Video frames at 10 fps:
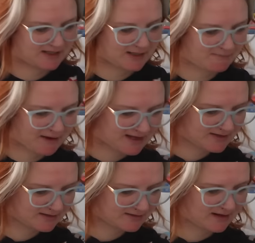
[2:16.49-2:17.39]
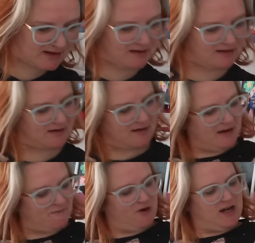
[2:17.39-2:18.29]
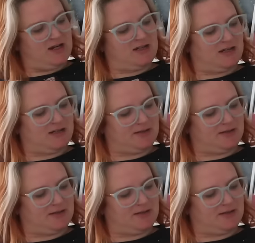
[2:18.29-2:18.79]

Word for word: to sit in bed and read.